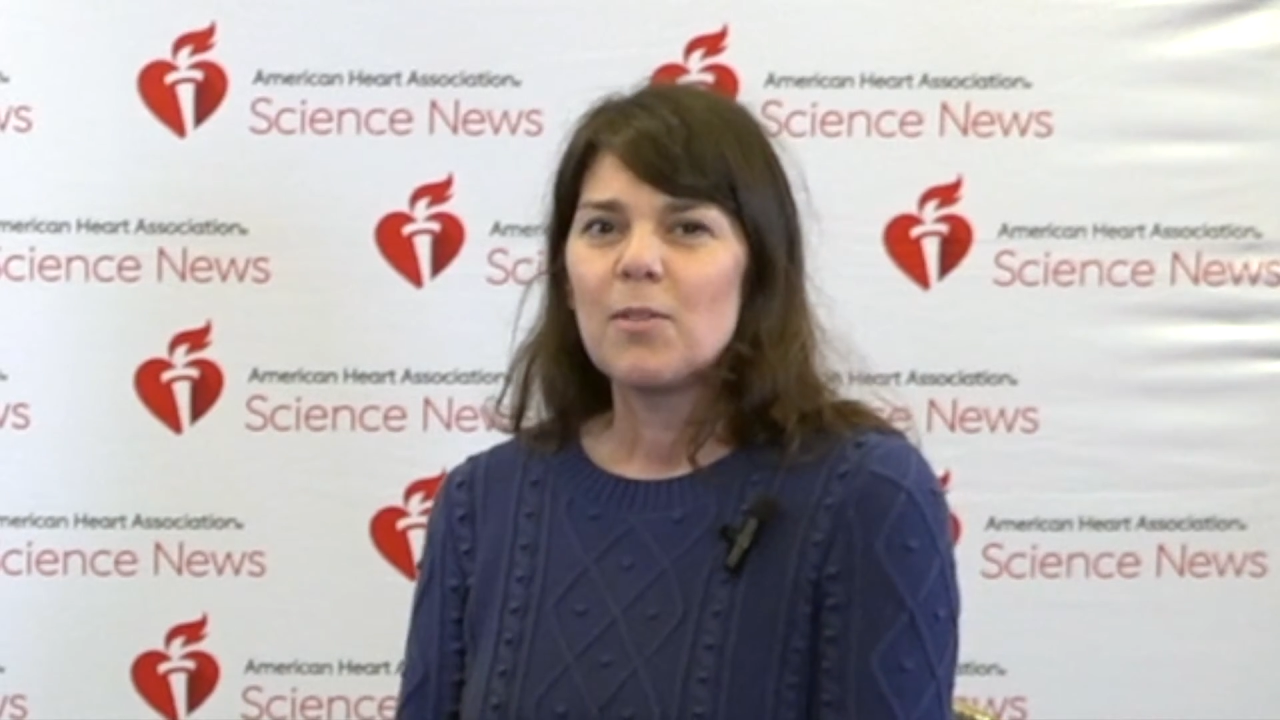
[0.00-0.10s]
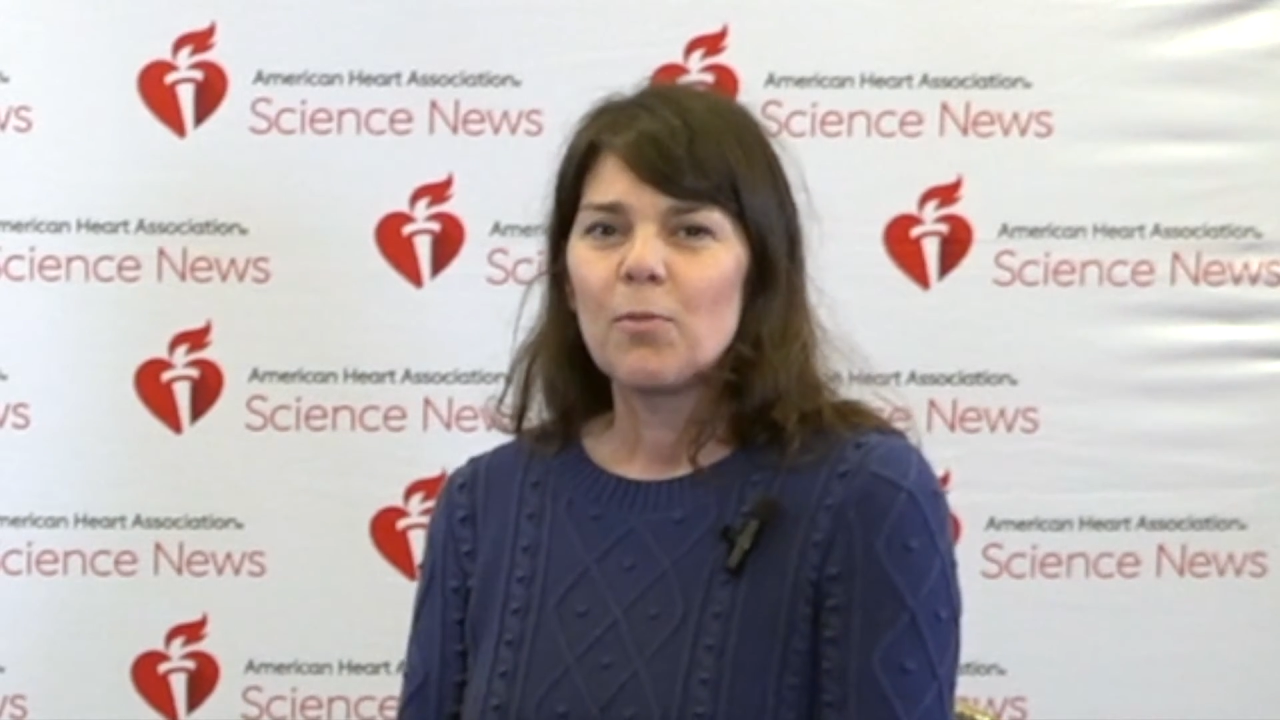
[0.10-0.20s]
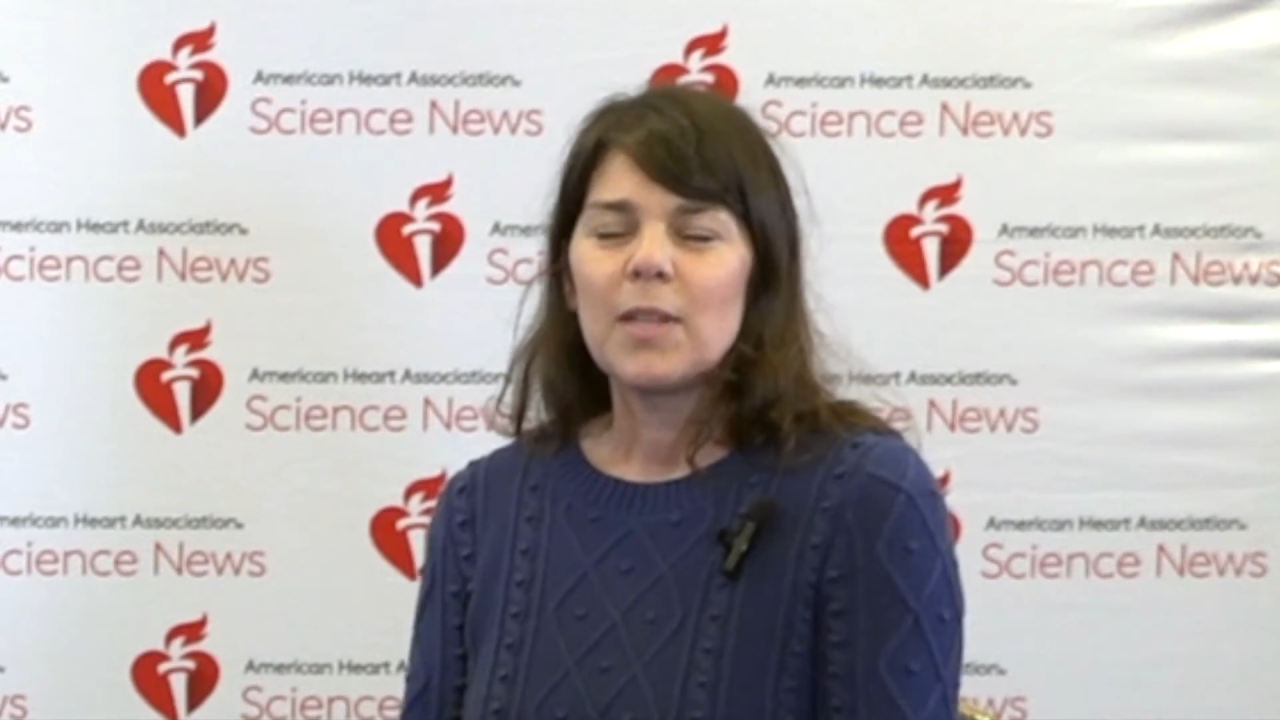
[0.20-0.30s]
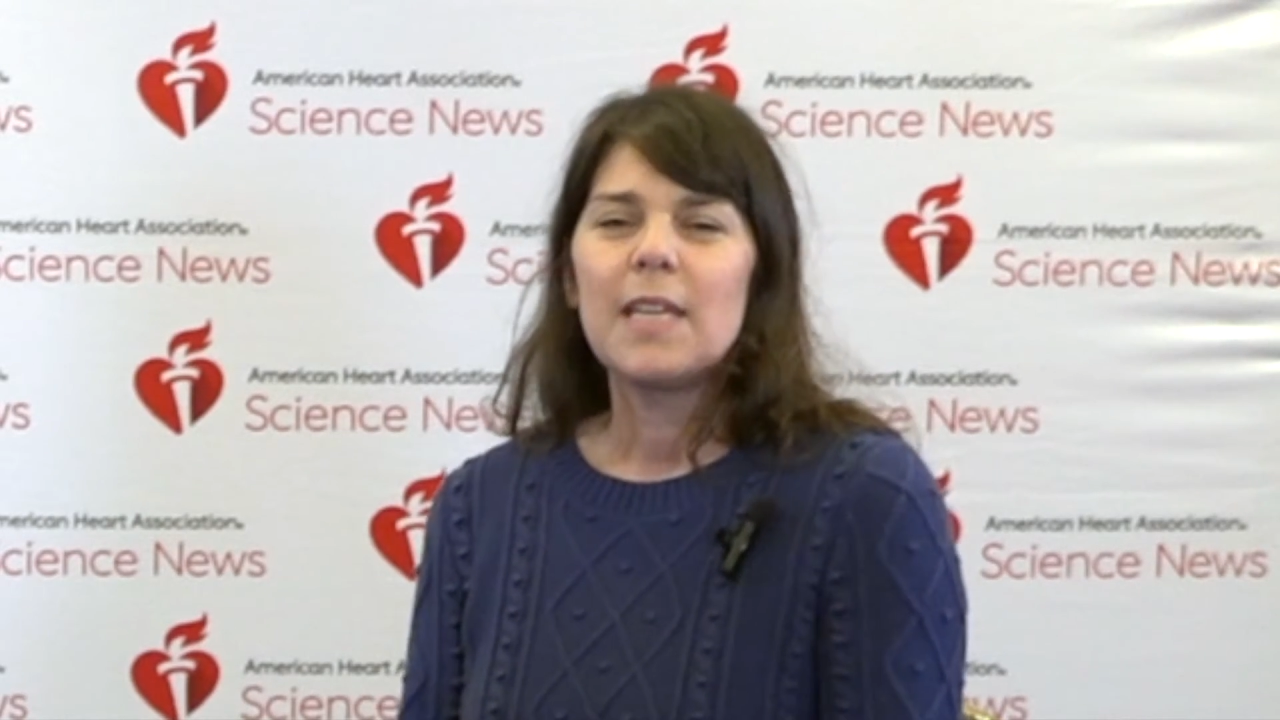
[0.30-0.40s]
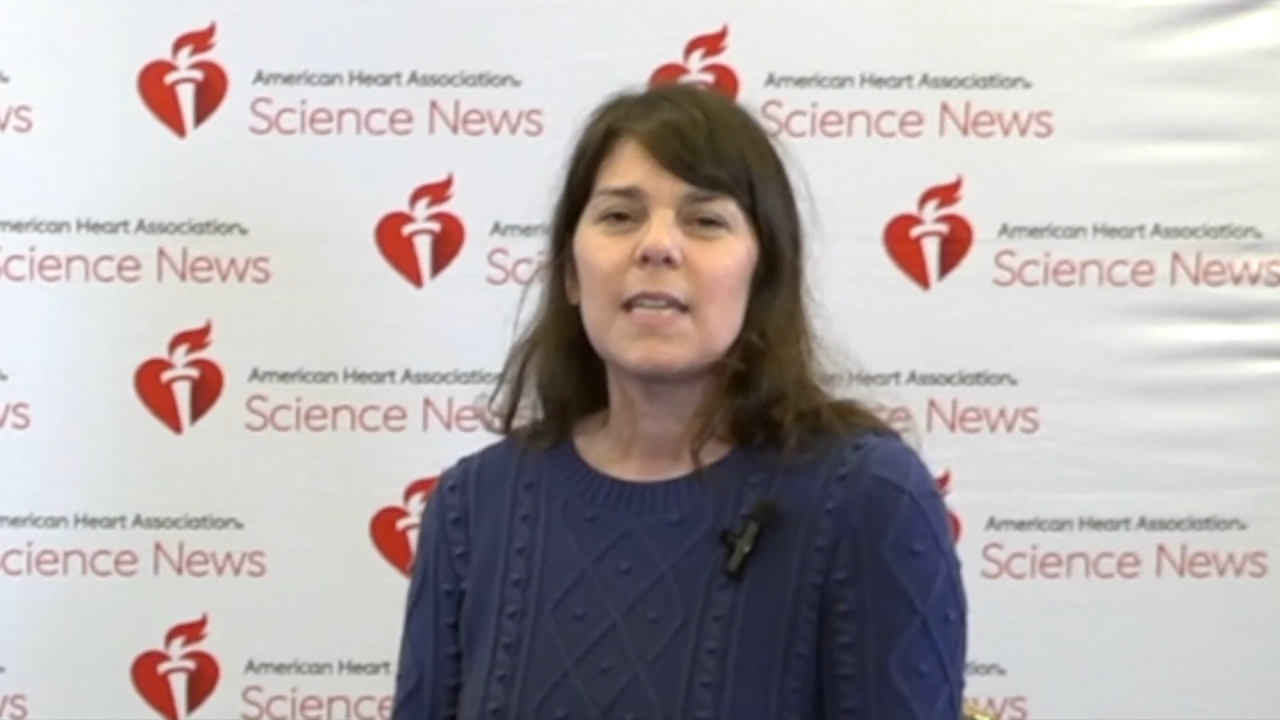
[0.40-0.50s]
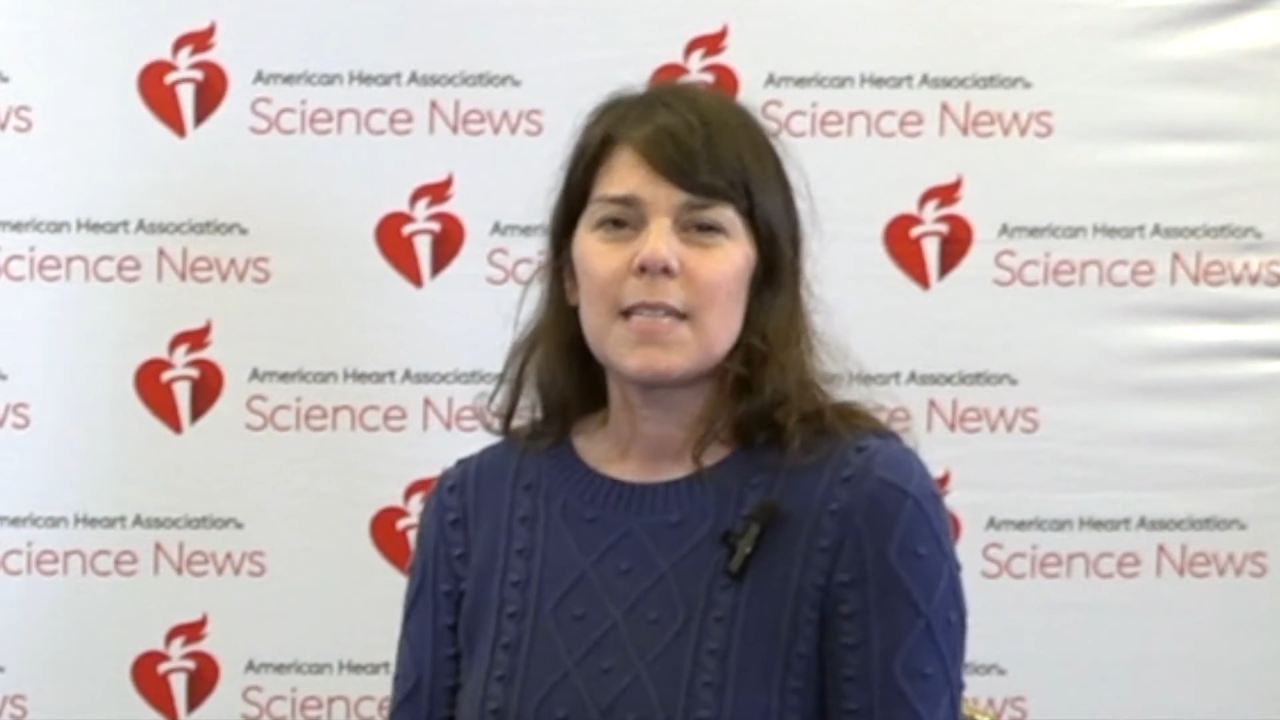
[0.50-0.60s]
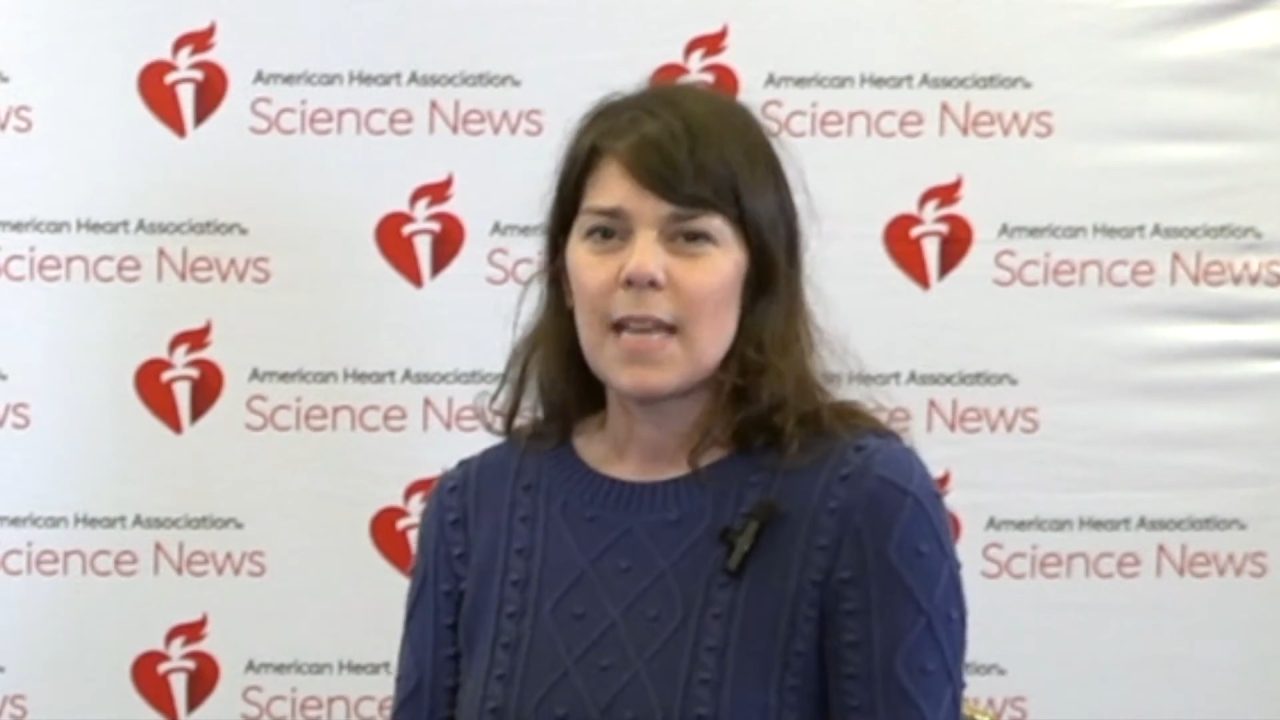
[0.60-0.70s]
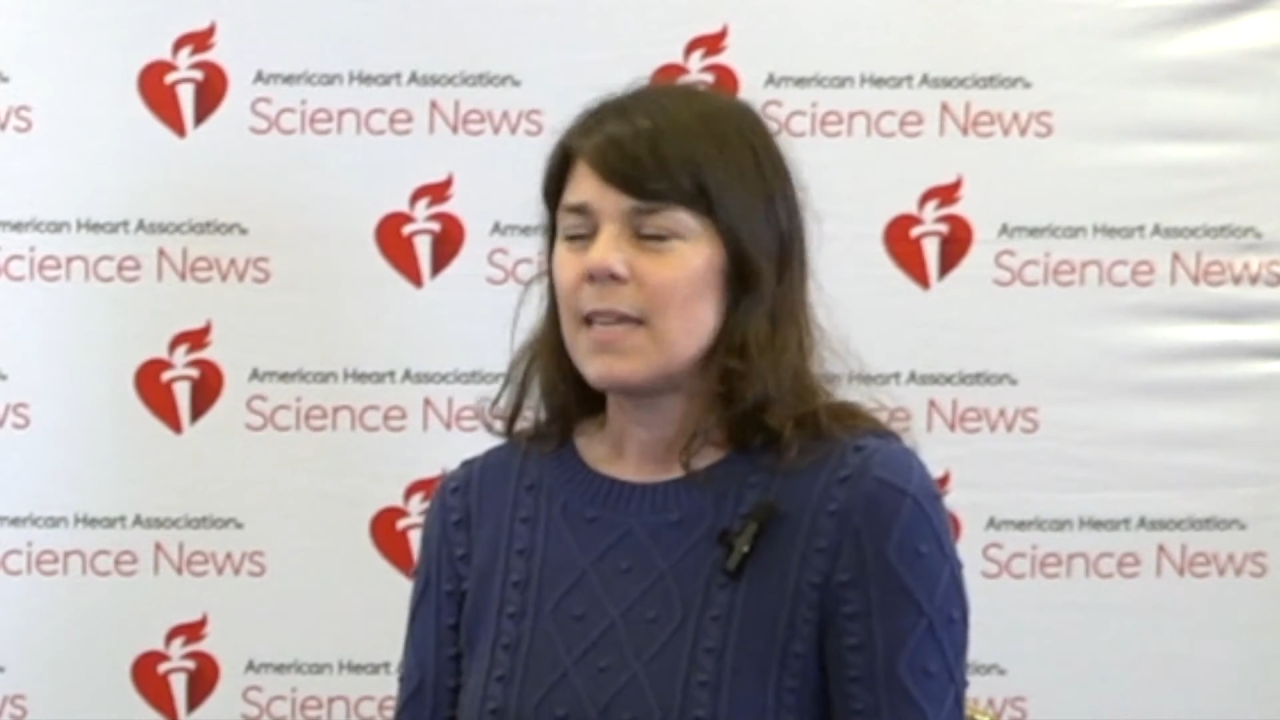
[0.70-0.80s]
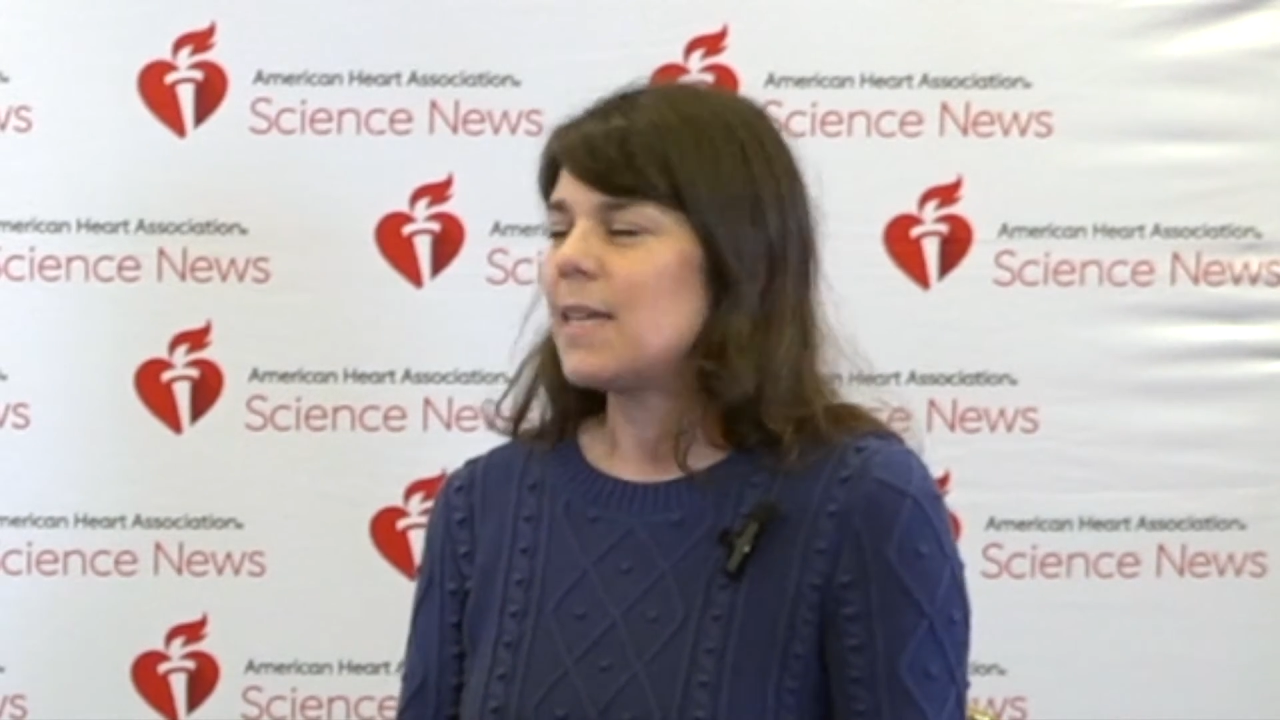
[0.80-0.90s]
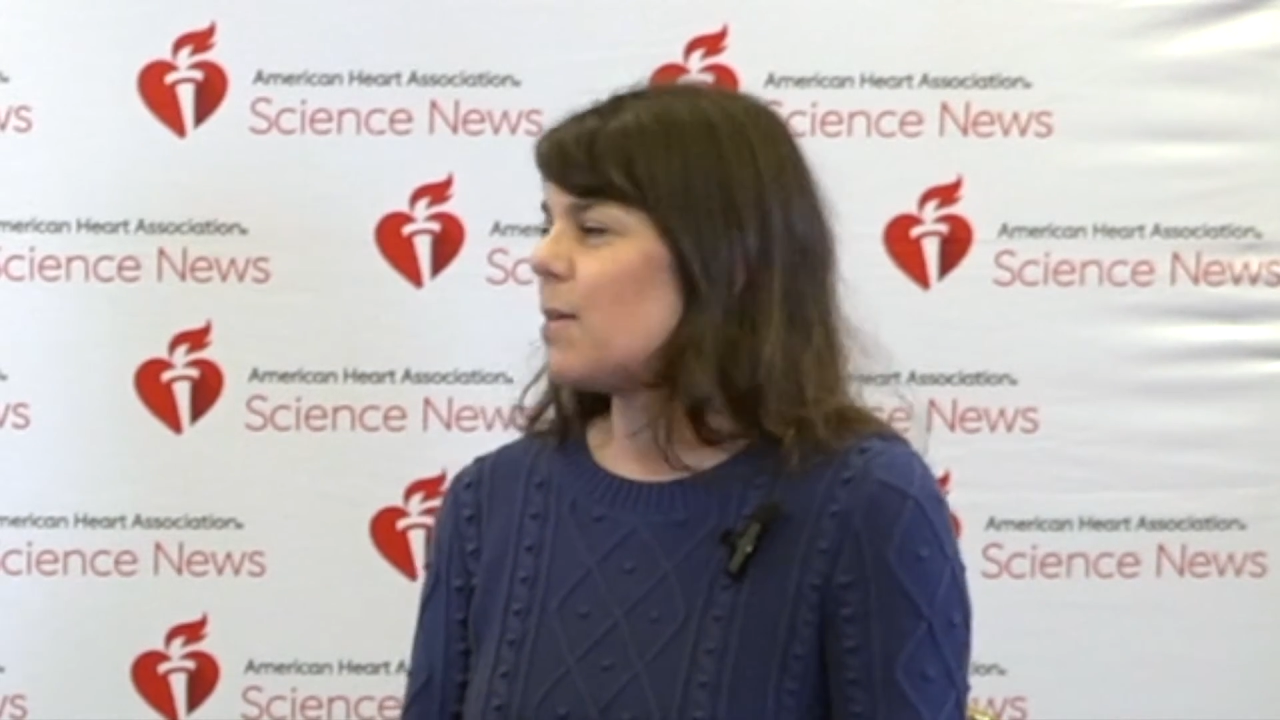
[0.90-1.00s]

really excited